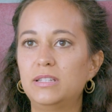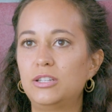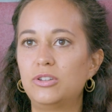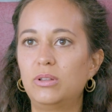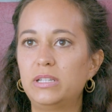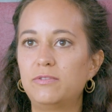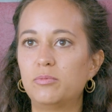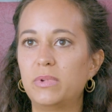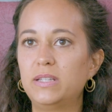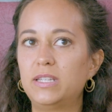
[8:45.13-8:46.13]
It's a totally
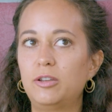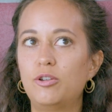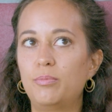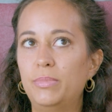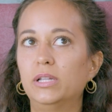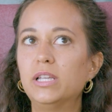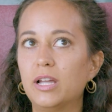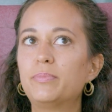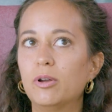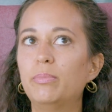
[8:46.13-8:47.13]
different mindset. You're building
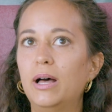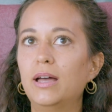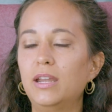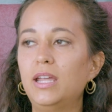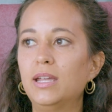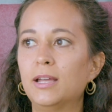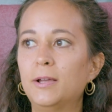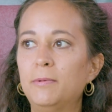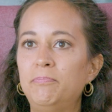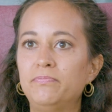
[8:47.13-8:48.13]
up your body
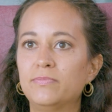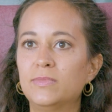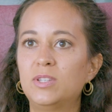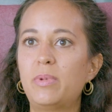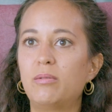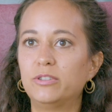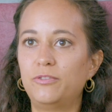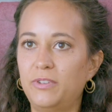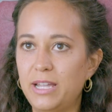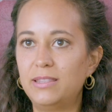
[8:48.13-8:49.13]
to be able to
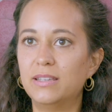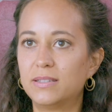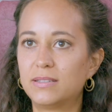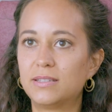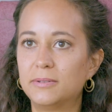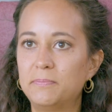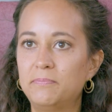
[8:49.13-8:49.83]
fight this.